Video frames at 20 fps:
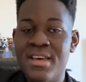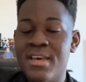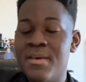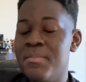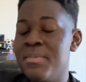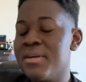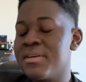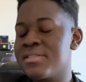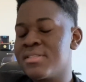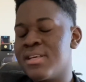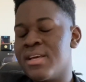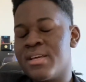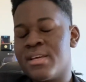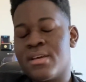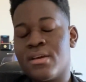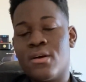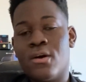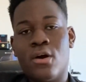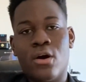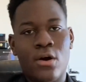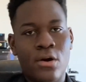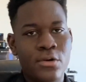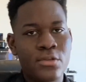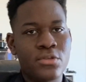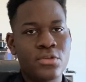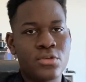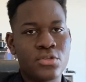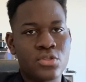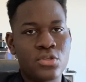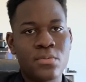because like on
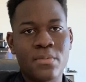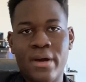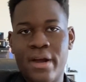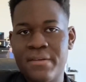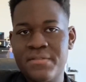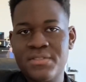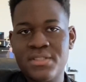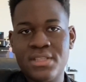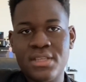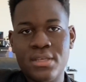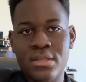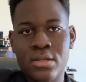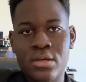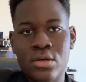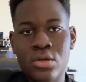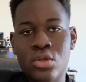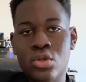YouTube, I've seen